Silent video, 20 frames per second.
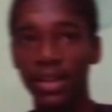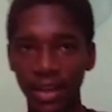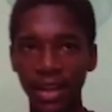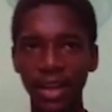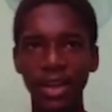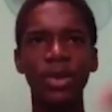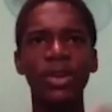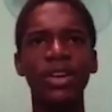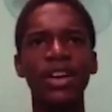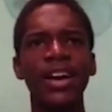
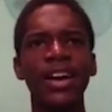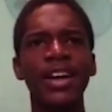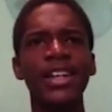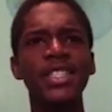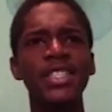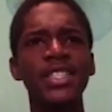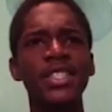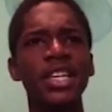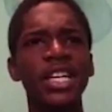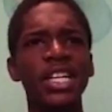Hello
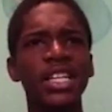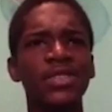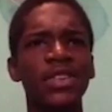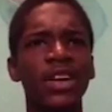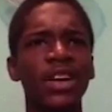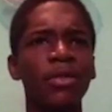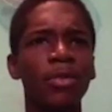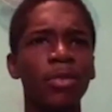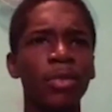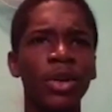guys, thanks for
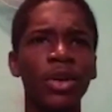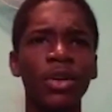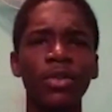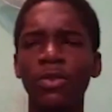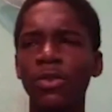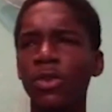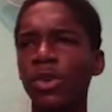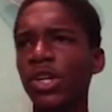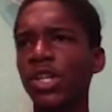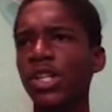having me.
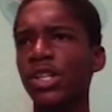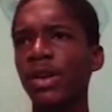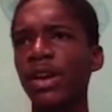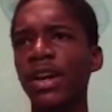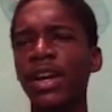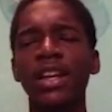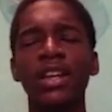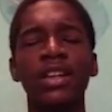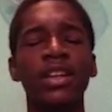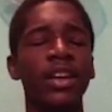Of course,
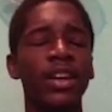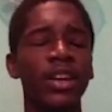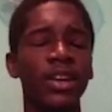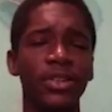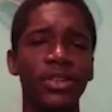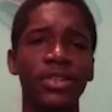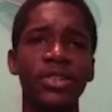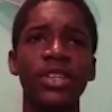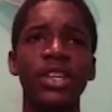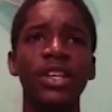we're
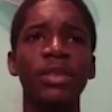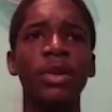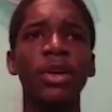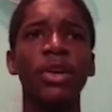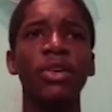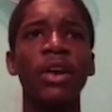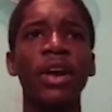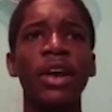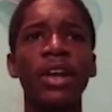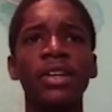here to
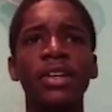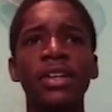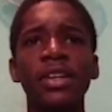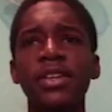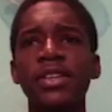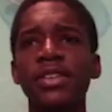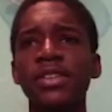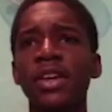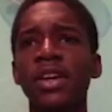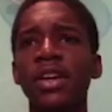celebrate Ryan
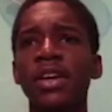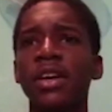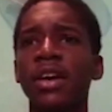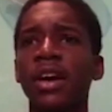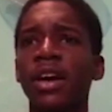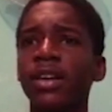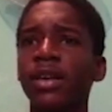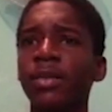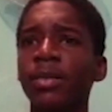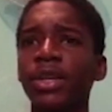Giggs.
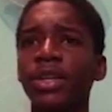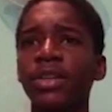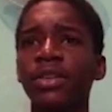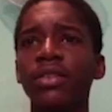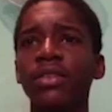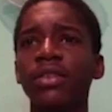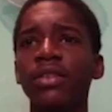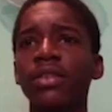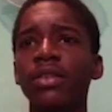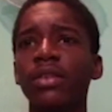And I
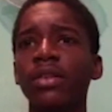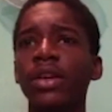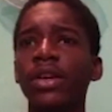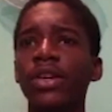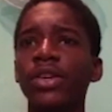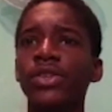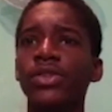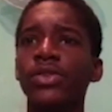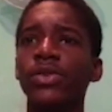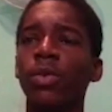mean,
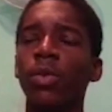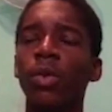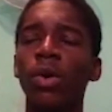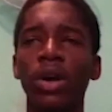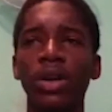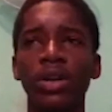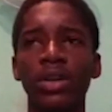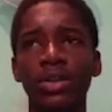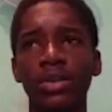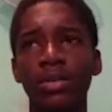there's
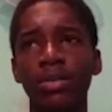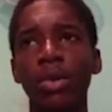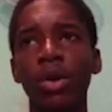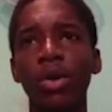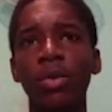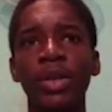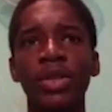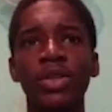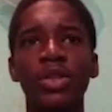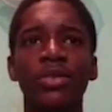one
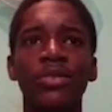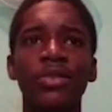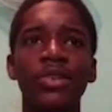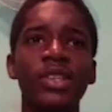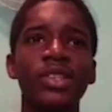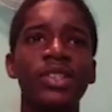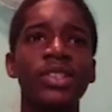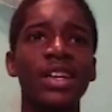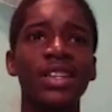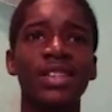moment of
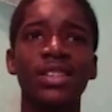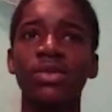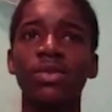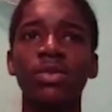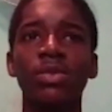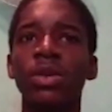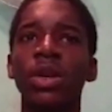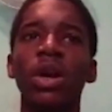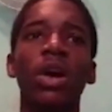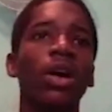his that will